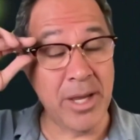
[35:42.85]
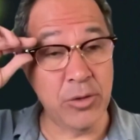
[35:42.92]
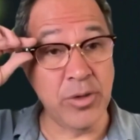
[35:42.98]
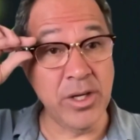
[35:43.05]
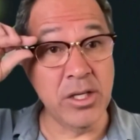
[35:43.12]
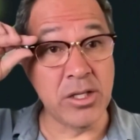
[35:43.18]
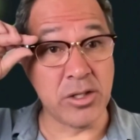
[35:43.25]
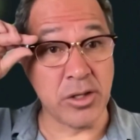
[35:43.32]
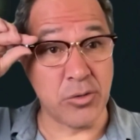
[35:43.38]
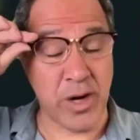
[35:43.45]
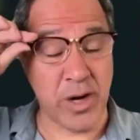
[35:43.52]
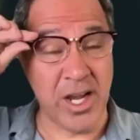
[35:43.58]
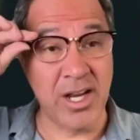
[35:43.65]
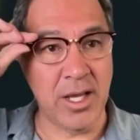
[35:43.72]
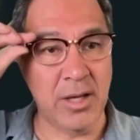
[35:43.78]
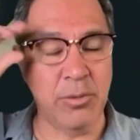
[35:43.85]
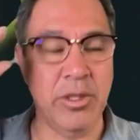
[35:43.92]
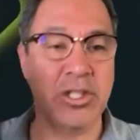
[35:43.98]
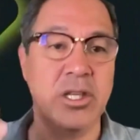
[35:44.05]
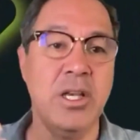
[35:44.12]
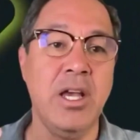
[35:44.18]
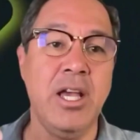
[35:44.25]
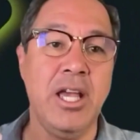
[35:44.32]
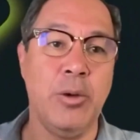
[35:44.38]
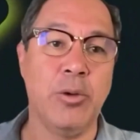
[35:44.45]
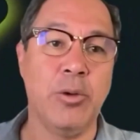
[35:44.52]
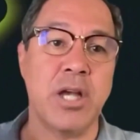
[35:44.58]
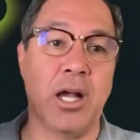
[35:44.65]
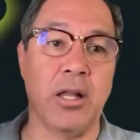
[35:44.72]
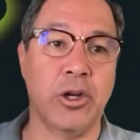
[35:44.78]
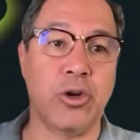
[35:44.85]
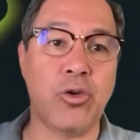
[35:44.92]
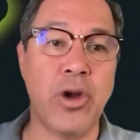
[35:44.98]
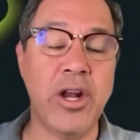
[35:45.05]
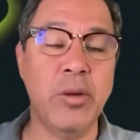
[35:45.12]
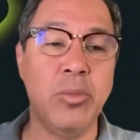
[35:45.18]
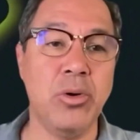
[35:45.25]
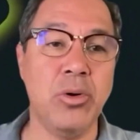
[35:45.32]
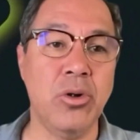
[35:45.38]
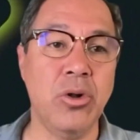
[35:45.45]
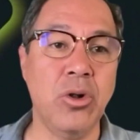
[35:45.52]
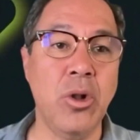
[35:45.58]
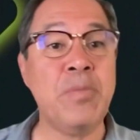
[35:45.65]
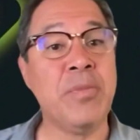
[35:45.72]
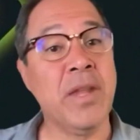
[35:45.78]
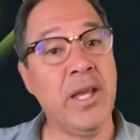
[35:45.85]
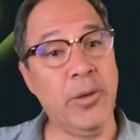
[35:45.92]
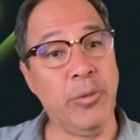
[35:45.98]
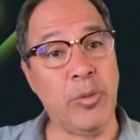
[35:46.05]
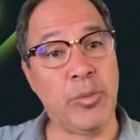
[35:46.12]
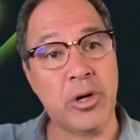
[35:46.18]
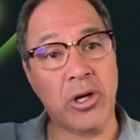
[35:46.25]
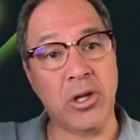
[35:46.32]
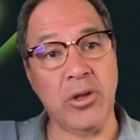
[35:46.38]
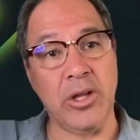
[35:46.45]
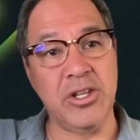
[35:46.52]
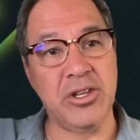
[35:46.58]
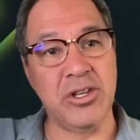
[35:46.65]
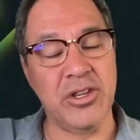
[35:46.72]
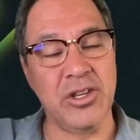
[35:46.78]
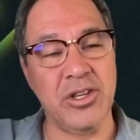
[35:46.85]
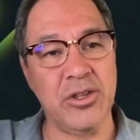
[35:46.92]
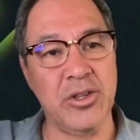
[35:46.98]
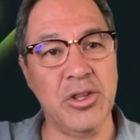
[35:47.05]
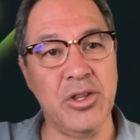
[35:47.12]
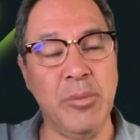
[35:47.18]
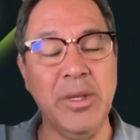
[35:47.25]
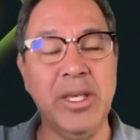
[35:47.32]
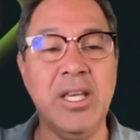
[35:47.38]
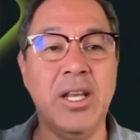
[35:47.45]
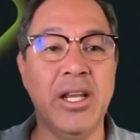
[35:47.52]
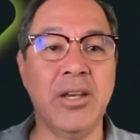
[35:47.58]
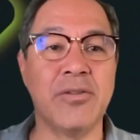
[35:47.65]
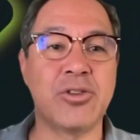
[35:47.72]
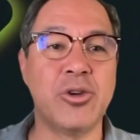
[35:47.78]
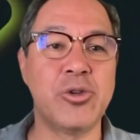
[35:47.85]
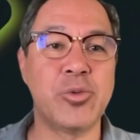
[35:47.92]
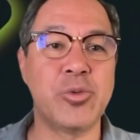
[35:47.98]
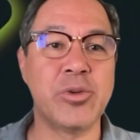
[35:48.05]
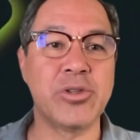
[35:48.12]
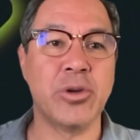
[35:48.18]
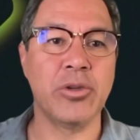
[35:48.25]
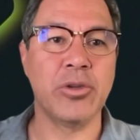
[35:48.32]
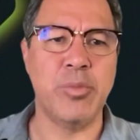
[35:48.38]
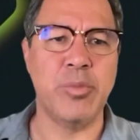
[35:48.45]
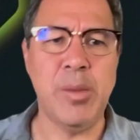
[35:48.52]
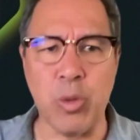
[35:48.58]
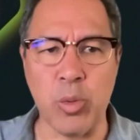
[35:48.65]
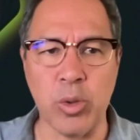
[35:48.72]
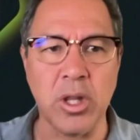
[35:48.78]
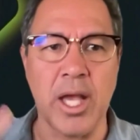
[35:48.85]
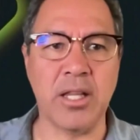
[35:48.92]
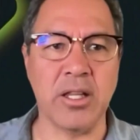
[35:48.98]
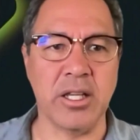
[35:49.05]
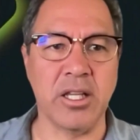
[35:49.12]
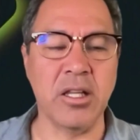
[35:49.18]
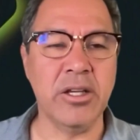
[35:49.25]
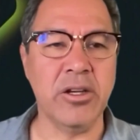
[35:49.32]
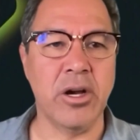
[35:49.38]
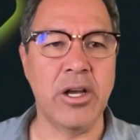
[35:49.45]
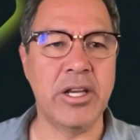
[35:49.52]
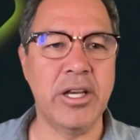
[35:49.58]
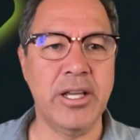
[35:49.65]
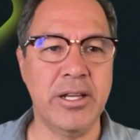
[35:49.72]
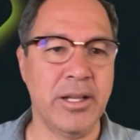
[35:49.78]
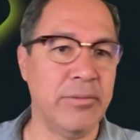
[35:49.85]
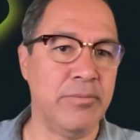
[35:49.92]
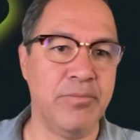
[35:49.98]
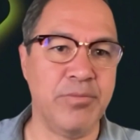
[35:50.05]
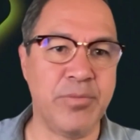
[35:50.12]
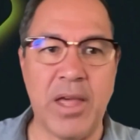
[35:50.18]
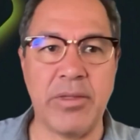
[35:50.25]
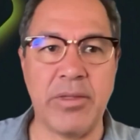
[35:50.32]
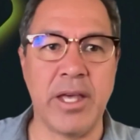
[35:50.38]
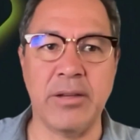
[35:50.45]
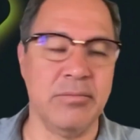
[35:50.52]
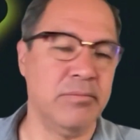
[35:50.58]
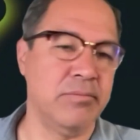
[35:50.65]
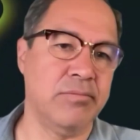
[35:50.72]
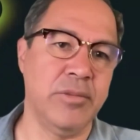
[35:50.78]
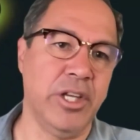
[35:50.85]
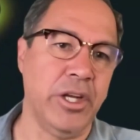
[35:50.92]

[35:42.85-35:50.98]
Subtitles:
the main reason, right? It was highly credible. It would percolate to the beginning of search results, and people would likely click on it, and then